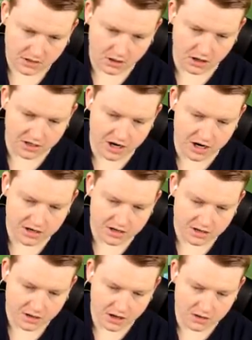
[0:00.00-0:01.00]
Oh no.
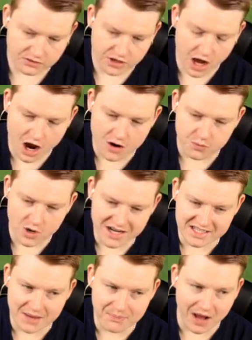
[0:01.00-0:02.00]
Oh no! What
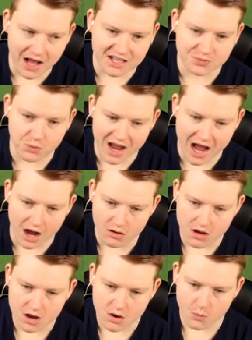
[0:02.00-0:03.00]
is that pass?
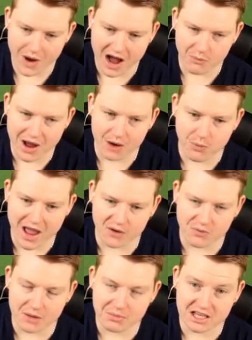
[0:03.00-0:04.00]
Wow! Wow, wow,
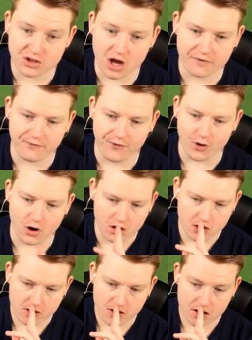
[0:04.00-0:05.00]
wow. Rugby League Live
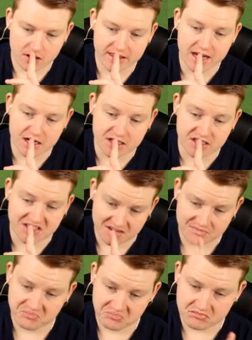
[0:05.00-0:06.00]
4. That is...
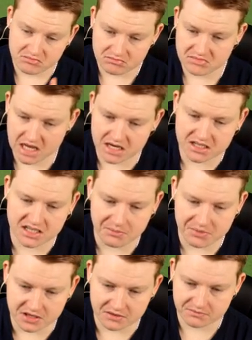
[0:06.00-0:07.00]
That is
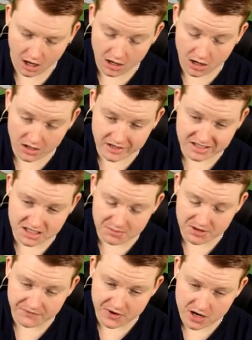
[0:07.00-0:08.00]
something. I'll honestly
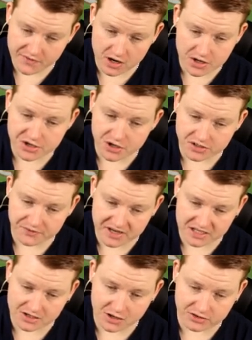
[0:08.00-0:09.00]
be very, very shocked if we
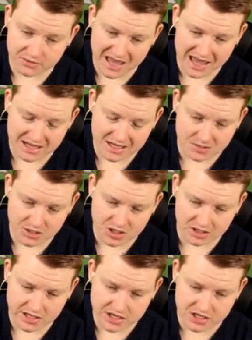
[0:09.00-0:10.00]
can hold them out here,
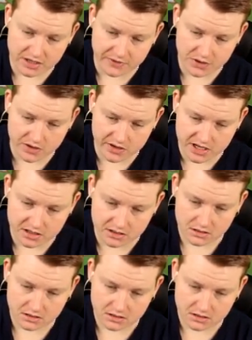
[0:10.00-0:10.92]
especially in Legend difficulty.